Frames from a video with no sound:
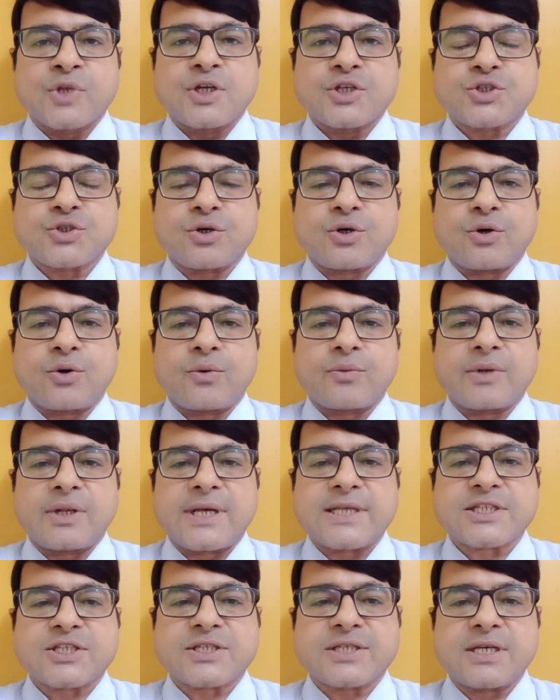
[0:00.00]
So
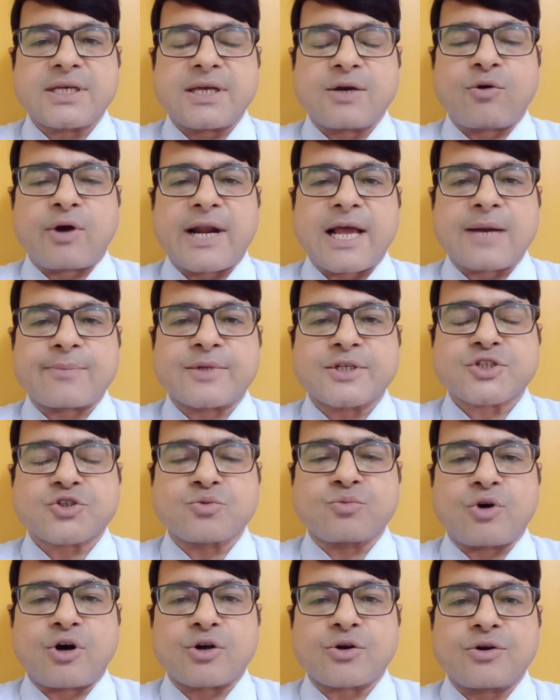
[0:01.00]
let's see what happens
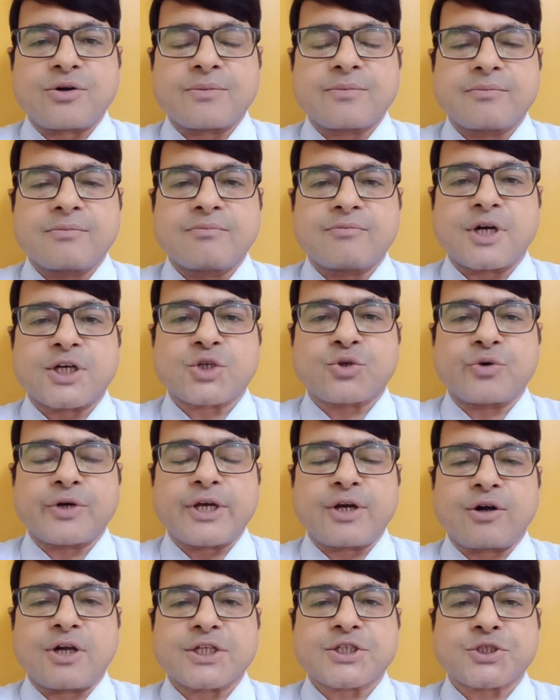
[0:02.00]
tomorrow. But
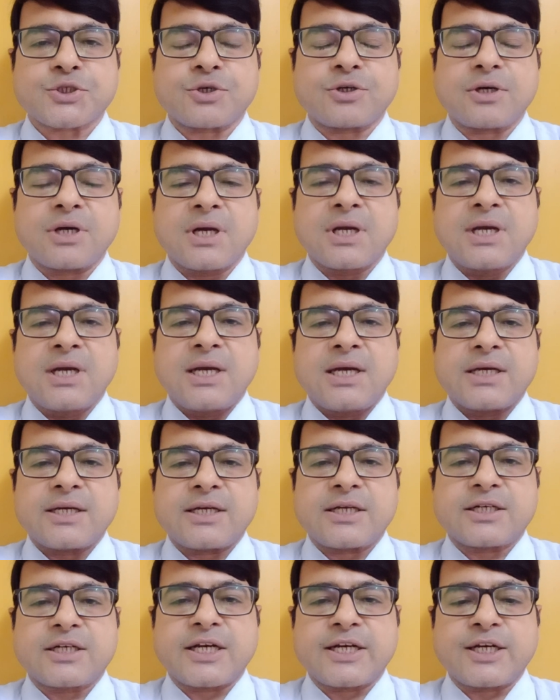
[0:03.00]
today also,
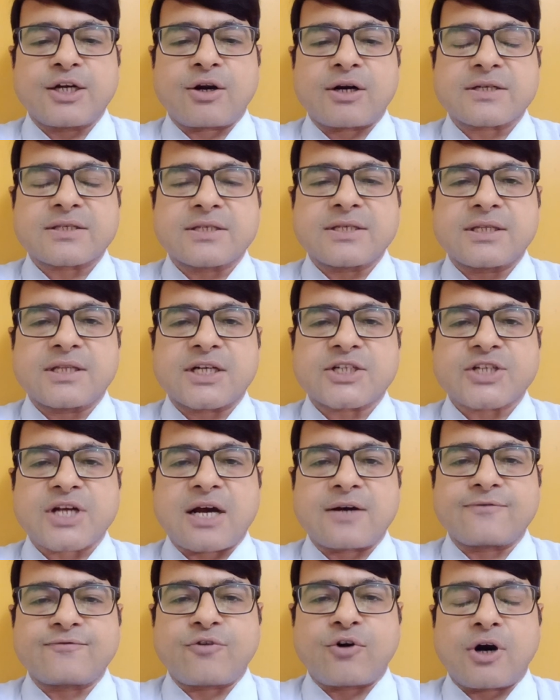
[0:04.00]
it did not see the
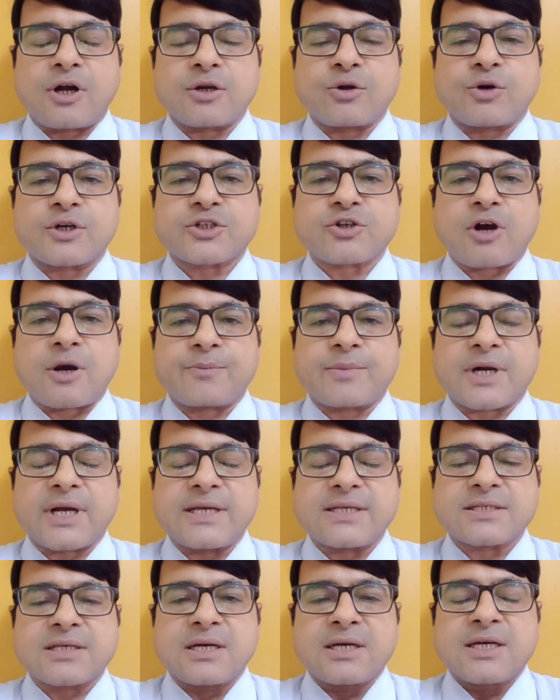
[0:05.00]
sharp fall or sharp
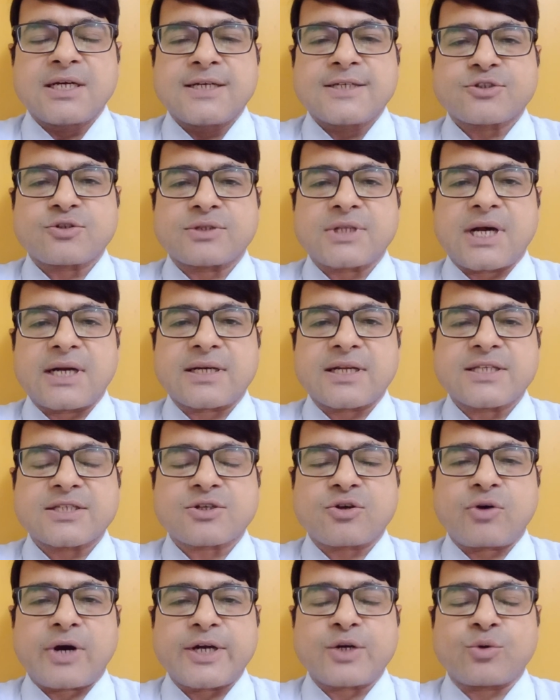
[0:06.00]
rise. So that is
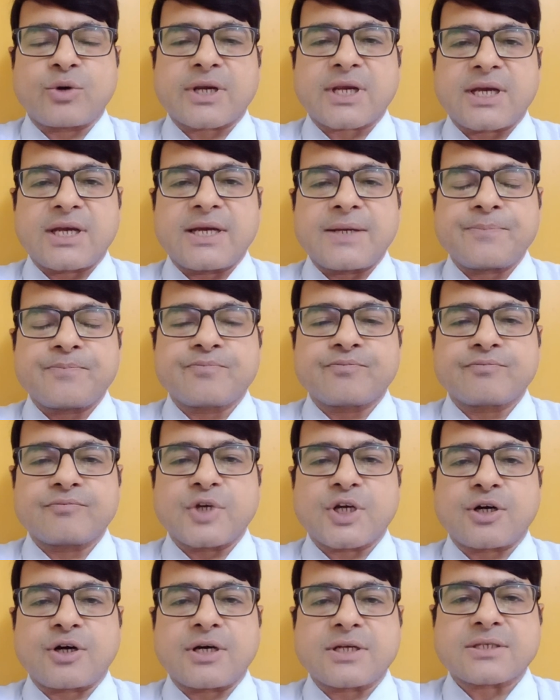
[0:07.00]
quite okay,
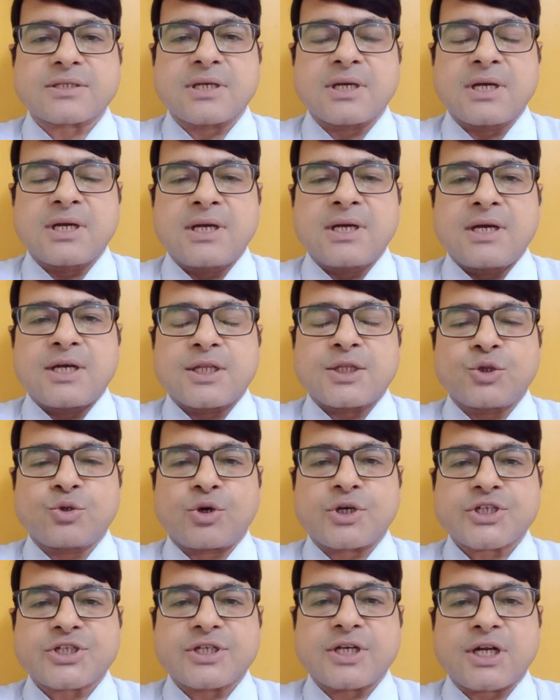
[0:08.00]
because
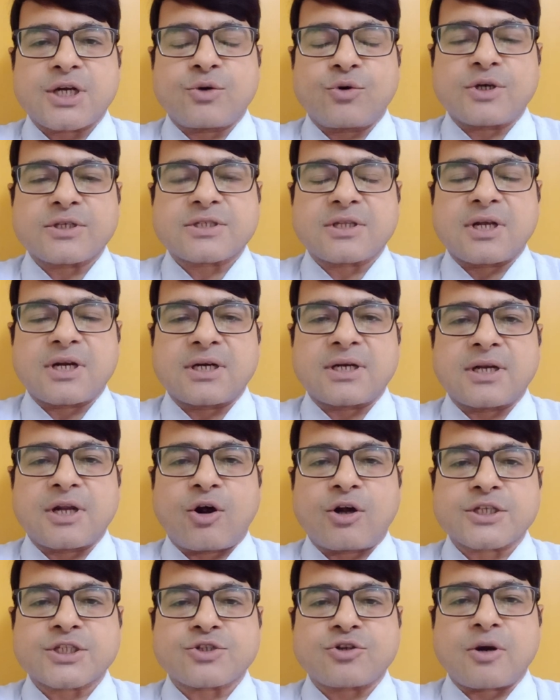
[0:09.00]
no share goes
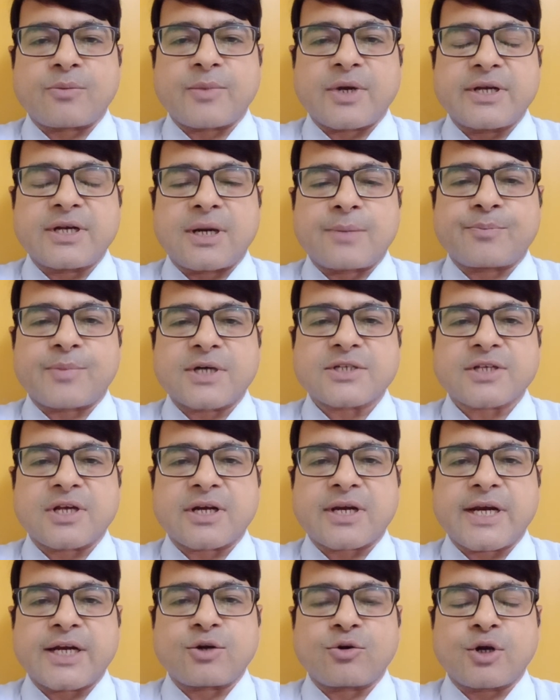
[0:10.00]
non-stop in upper
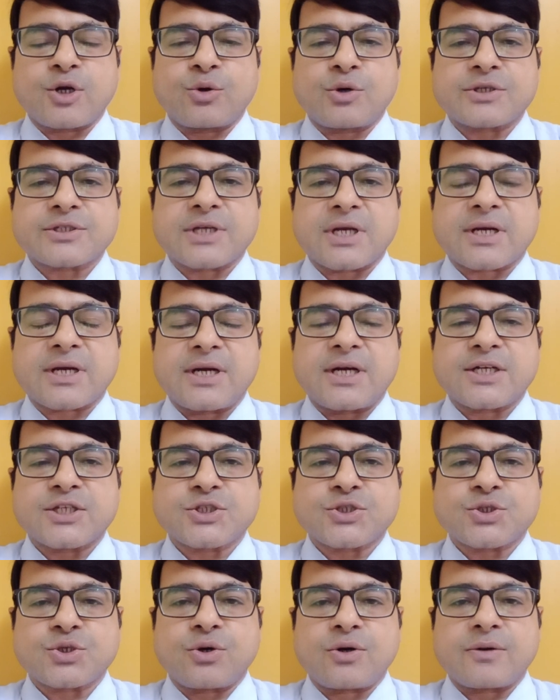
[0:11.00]
circuit or lower circuit.
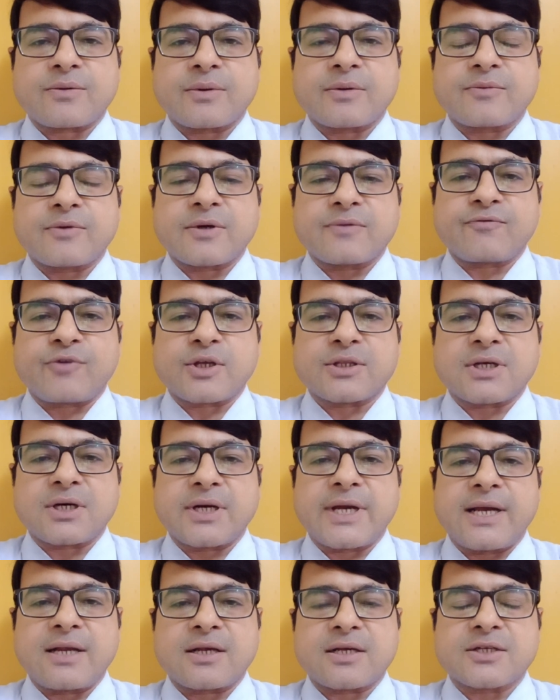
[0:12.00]
So for
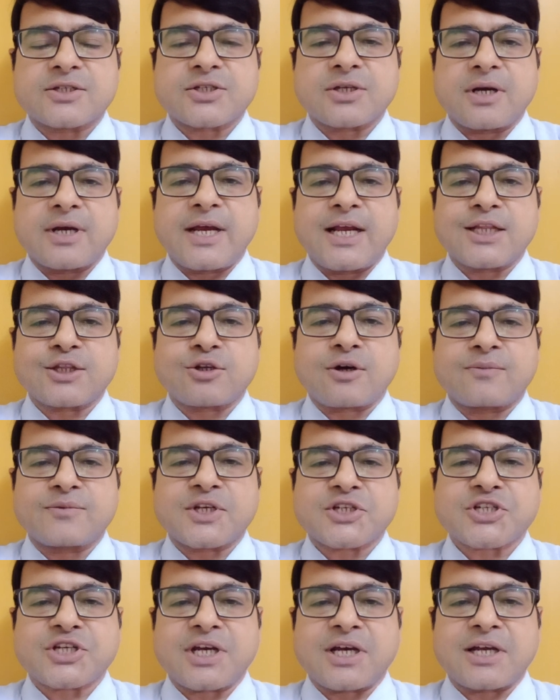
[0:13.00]
the health of
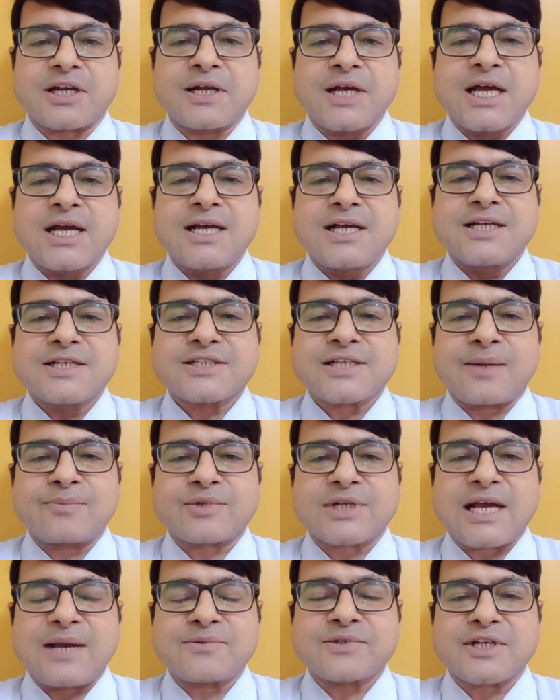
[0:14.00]
the share,
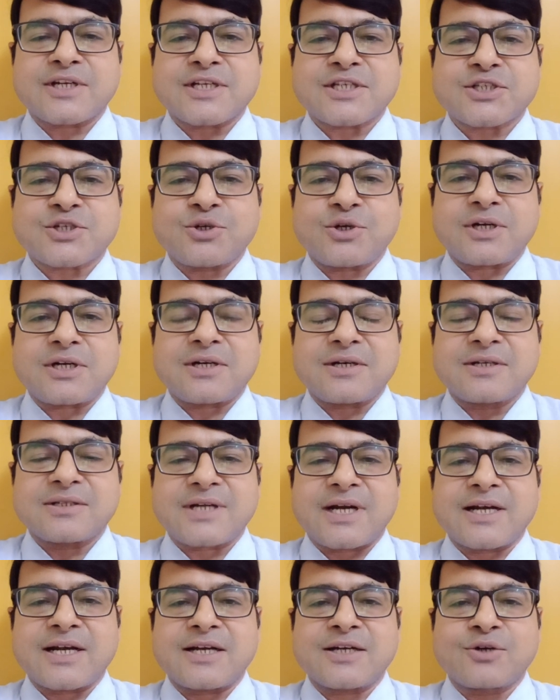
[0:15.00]
sometimes it is good
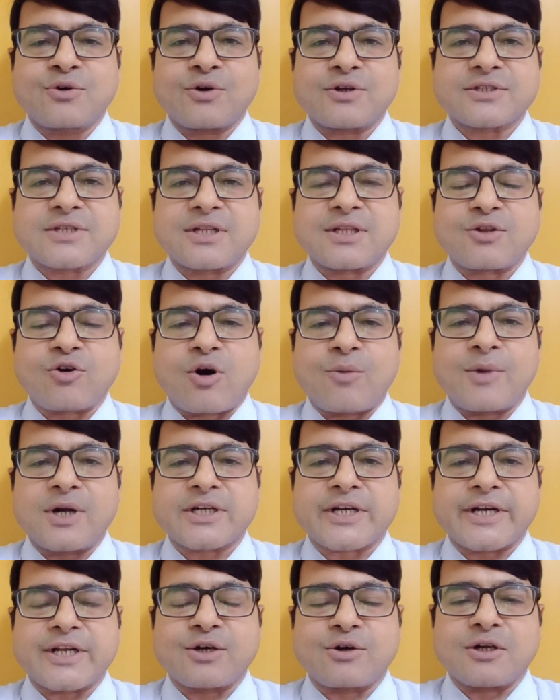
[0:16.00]
that it goes in normal
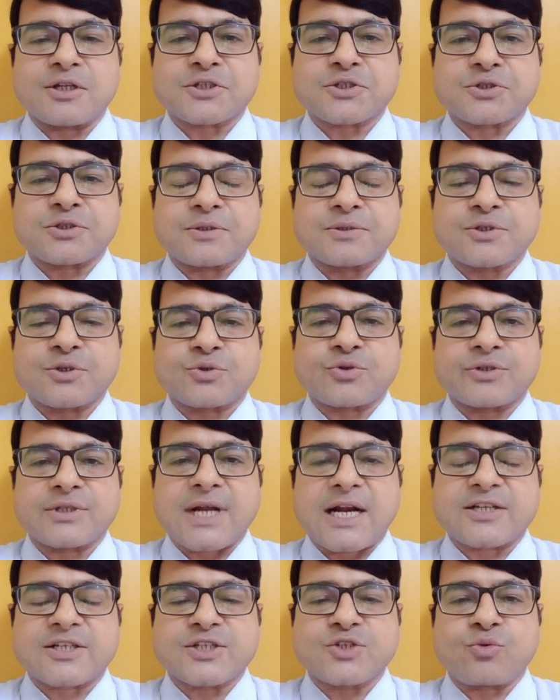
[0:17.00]
trading also. So
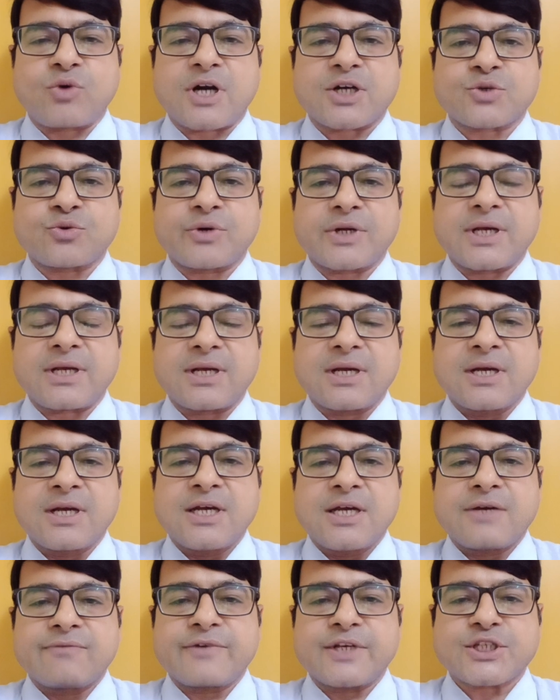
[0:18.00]
that is what today
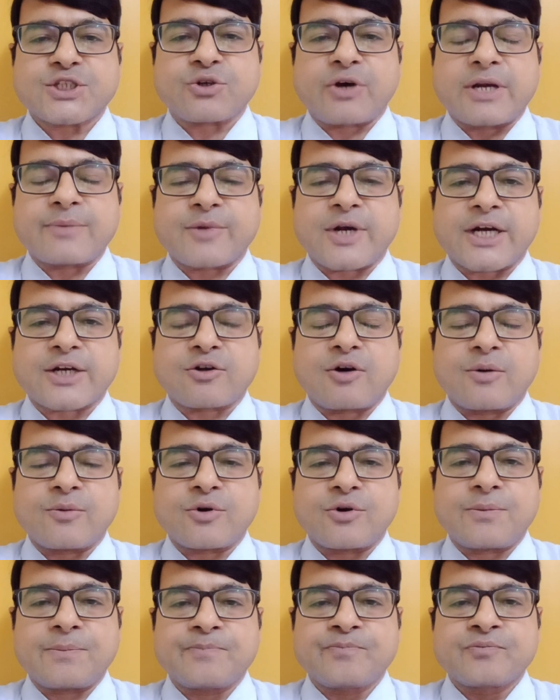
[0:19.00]
we saw in Brightcom
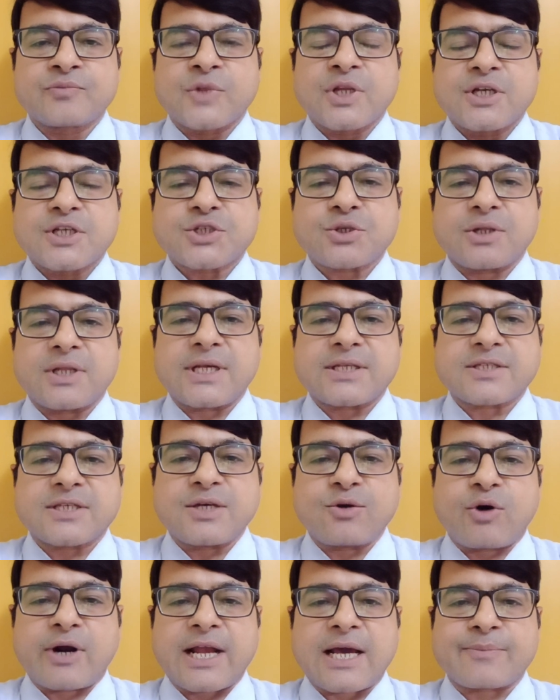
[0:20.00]
Group. So let's
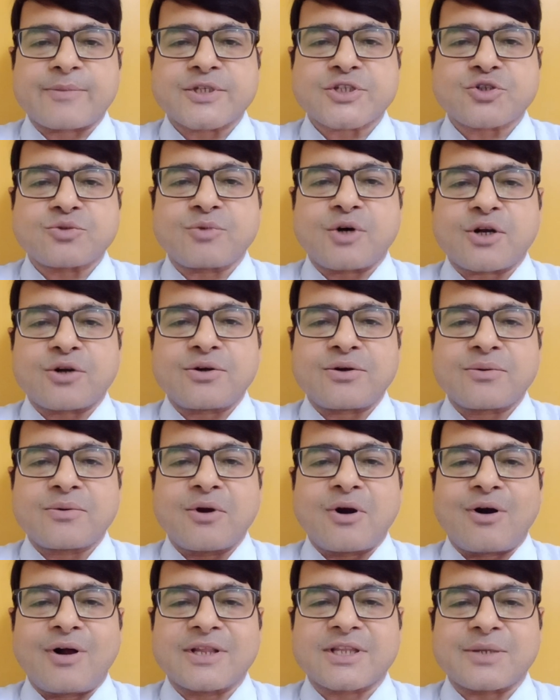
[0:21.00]
see what happens tomorrow.
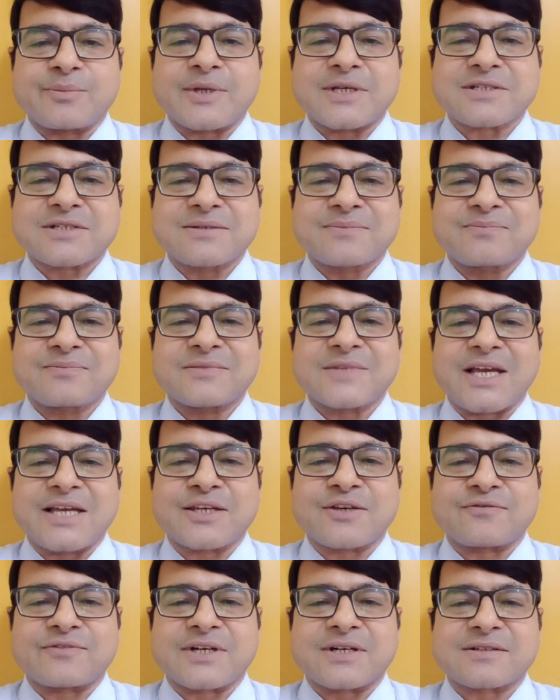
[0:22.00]
All the best.
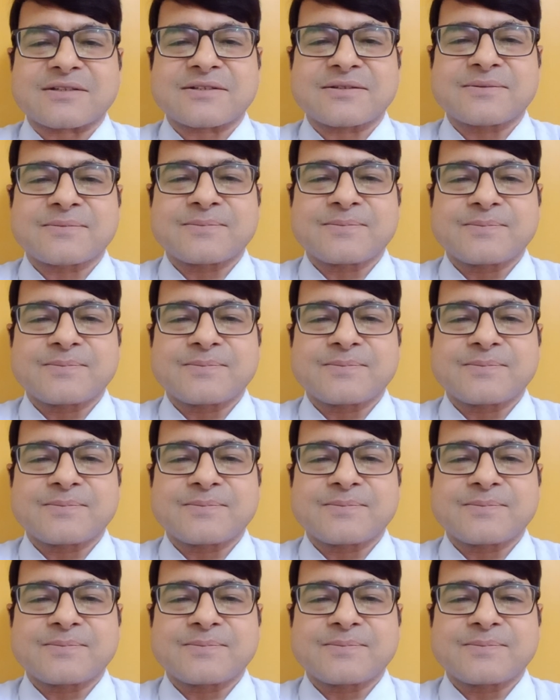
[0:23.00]
Thank you, friends.